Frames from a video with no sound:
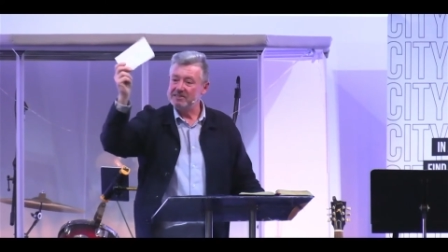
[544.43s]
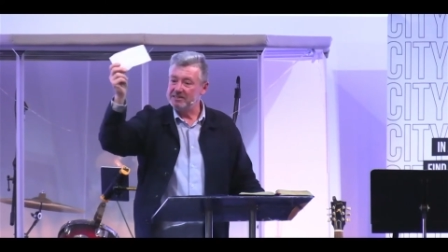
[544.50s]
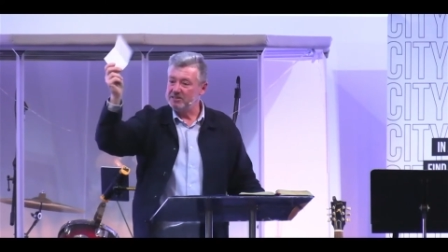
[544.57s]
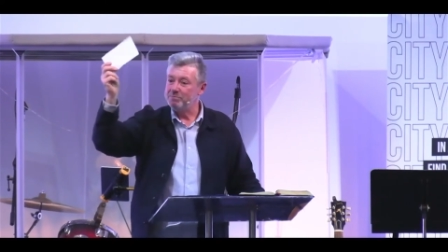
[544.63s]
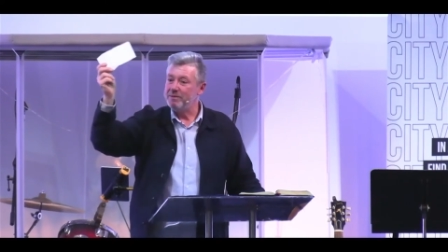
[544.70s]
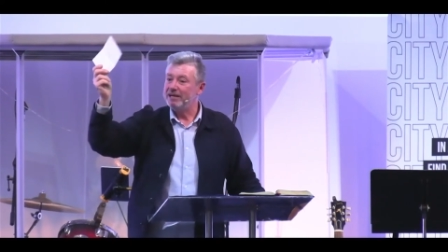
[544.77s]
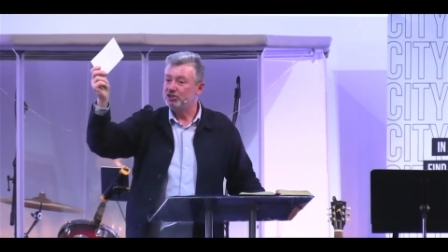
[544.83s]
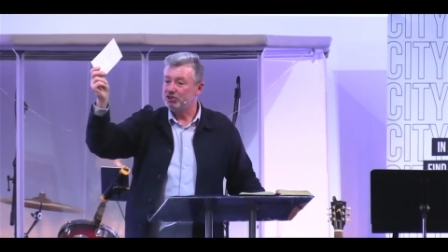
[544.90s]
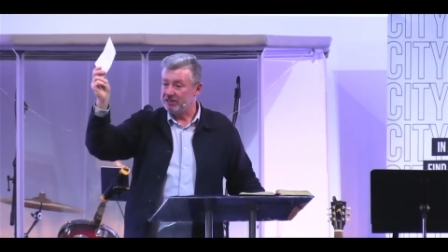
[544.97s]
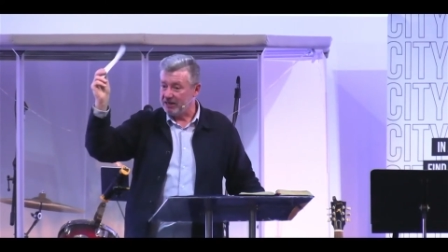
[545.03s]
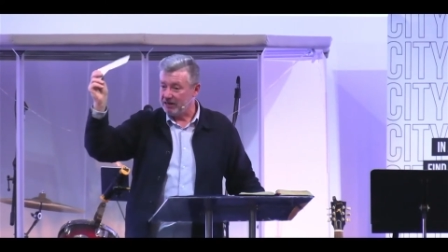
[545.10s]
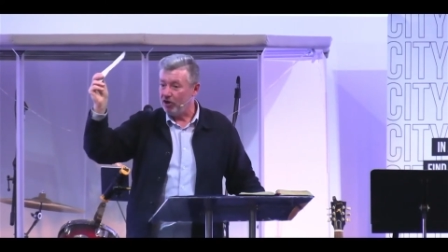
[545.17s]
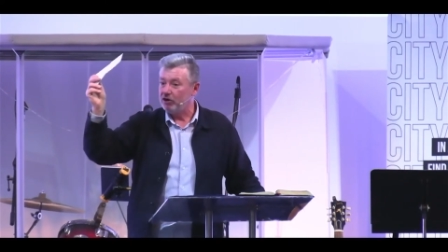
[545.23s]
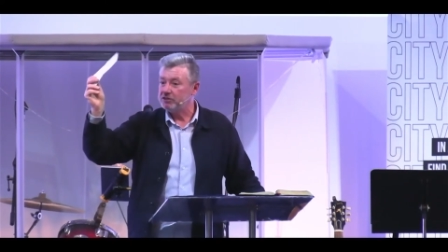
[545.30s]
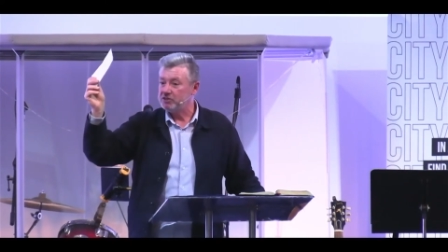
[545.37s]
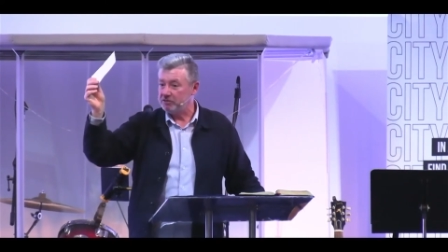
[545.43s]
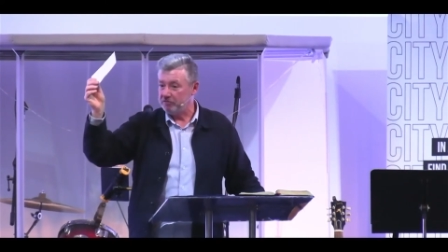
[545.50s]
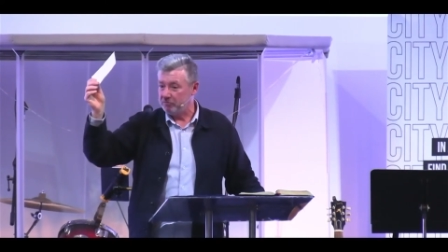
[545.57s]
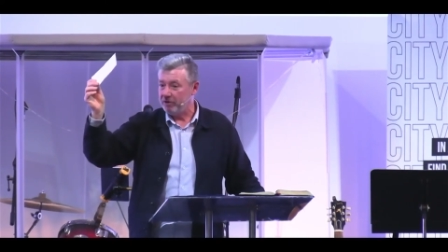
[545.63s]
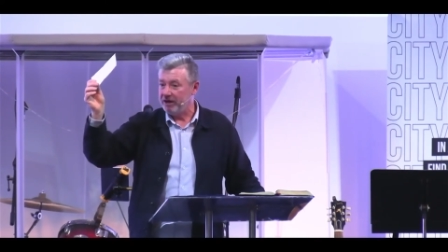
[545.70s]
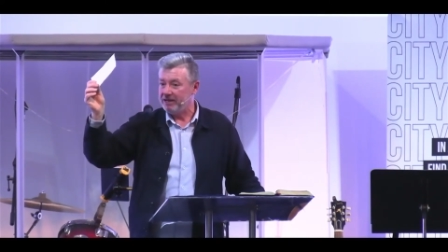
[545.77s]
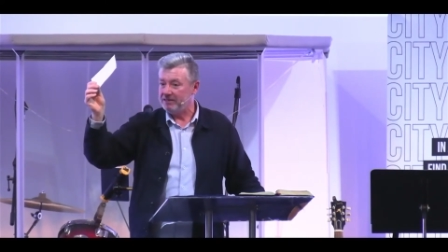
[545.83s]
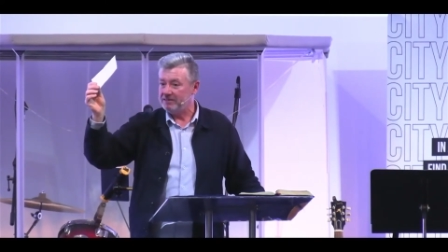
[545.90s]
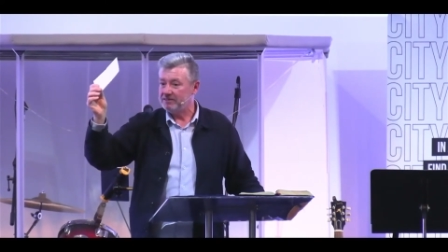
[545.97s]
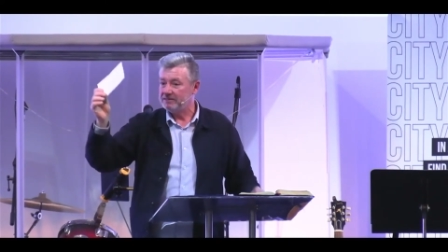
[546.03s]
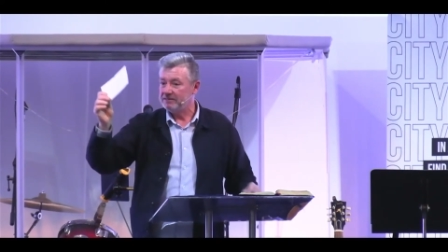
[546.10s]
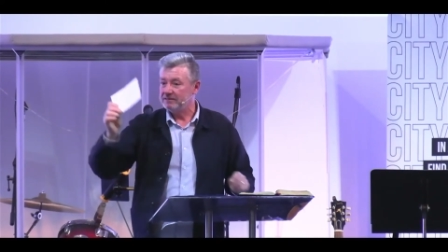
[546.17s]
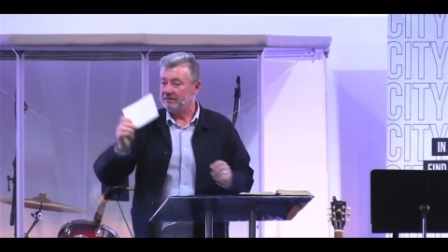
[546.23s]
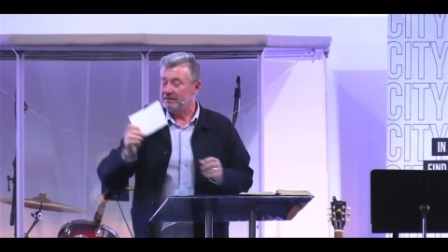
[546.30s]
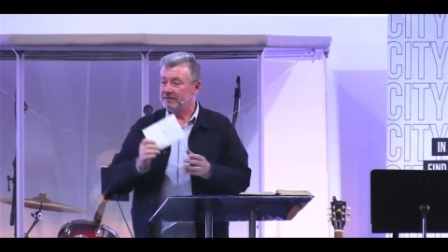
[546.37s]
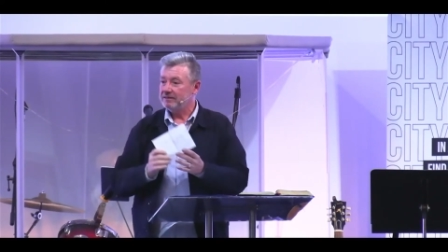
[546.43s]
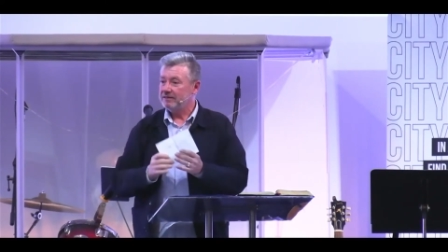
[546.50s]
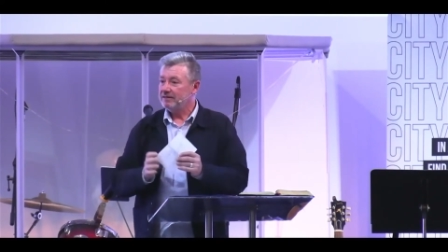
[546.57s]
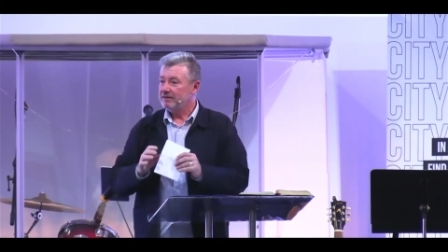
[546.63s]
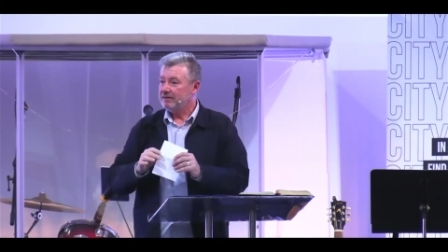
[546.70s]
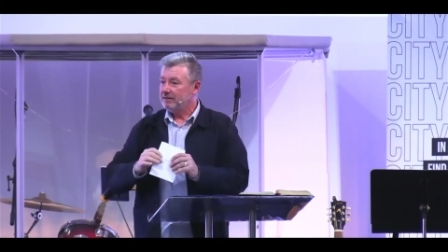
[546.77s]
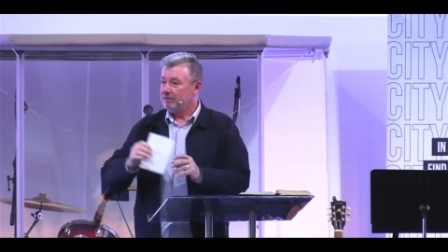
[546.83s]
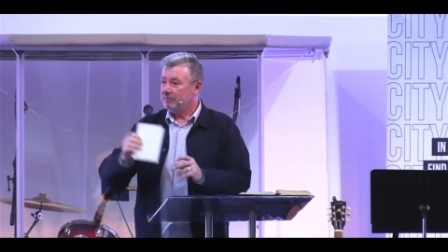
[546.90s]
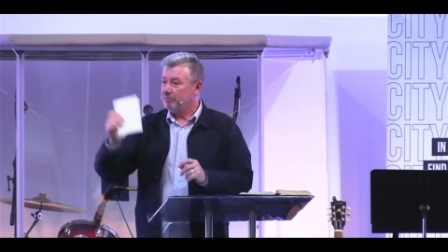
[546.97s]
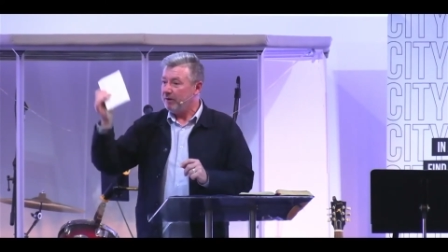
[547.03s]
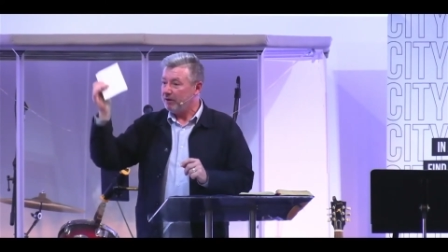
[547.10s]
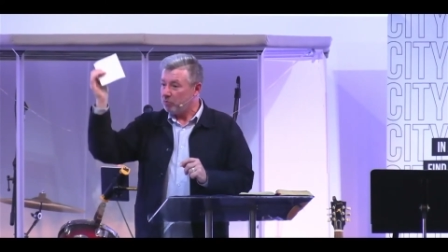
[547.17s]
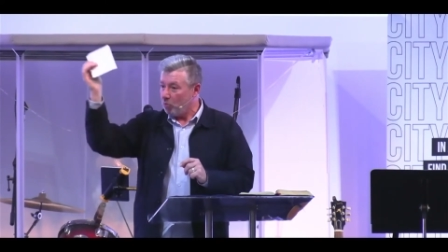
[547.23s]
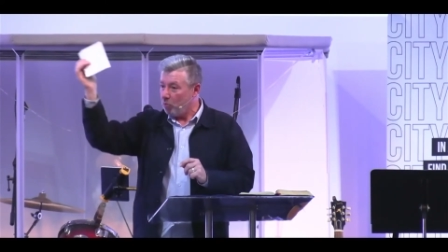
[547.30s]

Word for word: is measured in lots of ways. But